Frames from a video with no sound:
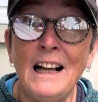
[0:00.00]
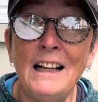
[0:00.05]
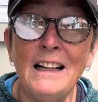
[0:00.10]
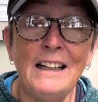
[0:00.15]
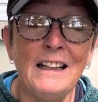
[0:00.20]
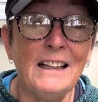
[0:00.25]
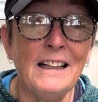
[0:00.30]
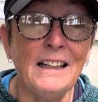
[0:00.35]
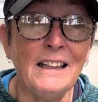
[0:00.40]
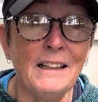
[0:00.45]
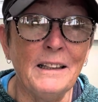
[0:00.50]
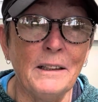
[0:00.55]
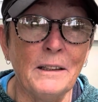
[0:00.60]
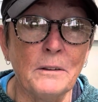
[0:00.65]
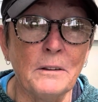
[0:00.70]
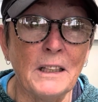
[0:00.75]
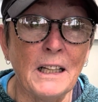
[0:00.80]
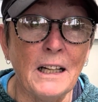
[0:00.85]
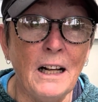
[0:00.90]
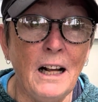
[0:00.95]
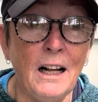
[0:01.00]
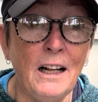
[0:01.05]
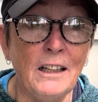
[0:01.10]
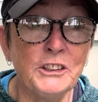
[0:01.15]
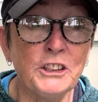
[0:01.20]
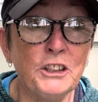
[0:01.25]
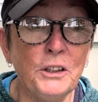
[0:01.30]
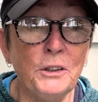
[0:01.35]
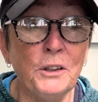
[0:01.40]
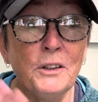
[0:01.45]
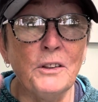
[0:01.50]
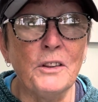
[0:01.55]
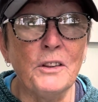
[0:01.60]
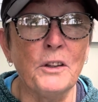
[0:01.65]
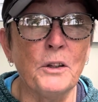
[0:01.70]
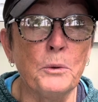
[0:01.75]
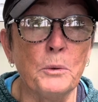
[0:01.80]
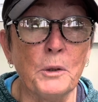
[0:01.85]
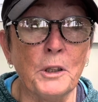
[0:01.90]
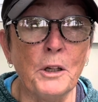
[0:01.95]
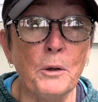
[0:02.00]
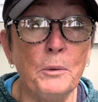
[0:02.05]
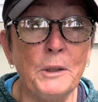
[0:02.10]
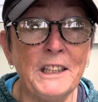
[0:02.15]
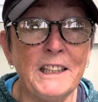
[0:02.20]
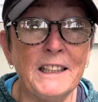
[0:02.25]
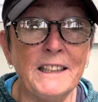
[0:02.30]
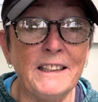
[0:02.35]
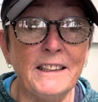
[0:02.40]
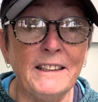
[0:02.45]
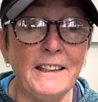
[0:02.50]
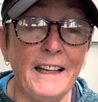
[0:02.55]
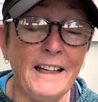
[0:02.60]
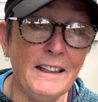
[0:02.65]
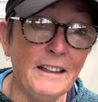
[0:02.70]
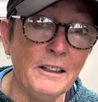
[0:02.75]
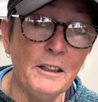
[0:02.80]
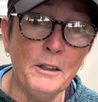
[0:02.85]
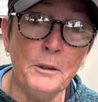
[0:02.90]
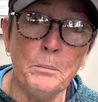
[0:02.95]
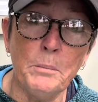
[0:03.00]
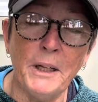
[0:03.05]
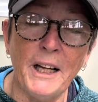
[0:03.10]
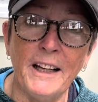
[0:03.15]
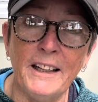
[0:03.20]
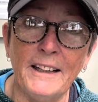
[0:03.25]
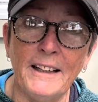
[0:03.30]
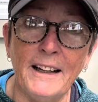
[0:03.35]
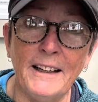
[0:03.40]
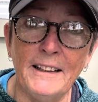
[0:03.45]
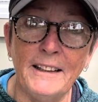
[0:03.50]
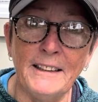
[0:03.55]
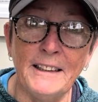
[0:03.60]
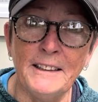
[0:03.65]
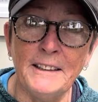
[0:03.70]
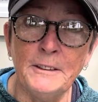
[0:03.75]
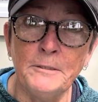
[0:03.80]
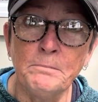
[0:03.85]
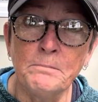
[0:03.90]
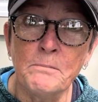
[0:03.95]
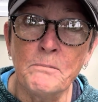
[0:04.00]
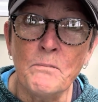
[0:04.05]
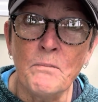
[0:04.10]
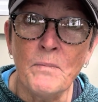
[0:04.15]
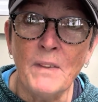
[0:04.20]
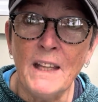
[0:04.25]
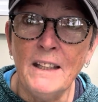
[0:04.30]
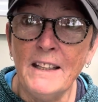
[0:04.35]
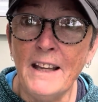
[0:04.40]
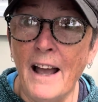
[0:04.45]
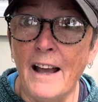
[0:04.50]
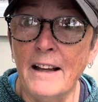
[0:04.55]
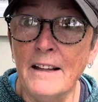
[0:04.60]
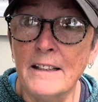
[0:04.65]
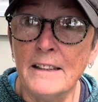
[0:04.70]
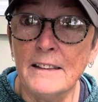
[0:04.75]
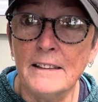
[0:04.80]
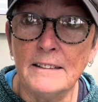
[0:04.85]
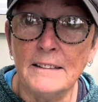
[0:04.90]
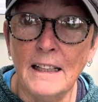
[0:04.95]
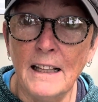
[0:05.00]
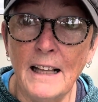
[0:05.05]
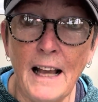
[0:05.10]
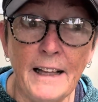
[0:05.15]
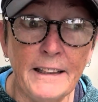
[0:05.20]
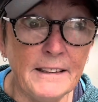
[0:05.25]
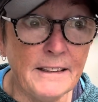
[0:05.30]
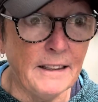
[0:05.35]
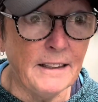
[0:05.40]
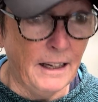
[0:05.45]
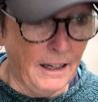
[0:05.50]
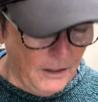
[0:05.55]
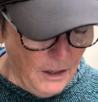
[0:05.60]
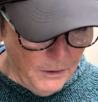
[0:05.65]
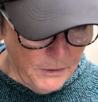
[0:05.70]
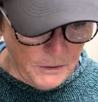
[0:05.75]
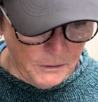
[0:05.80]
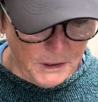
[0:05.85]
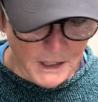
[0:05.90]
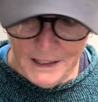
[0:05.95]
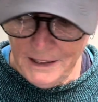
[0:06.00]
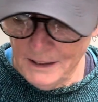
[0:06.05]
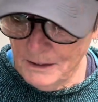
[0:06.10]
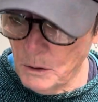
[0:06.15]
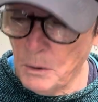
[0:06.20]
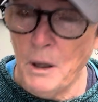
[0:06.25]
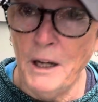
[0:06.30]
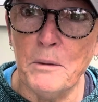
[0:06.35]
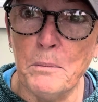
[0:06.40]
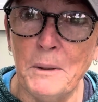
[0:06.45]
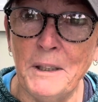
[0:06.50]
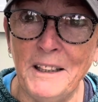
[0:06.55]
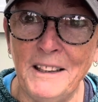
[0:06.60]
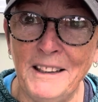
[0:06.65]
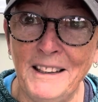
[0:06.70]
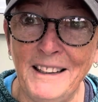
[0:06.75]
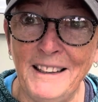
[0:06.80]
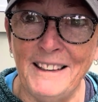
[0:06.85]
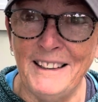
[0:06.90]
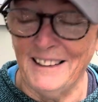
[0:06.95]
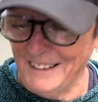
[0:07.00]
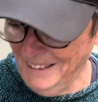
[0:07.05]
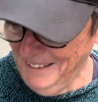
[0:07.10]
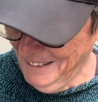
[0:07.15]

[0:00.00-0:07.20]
I'll show you the work we did later, but yeah, I also did quite a bit of knitting.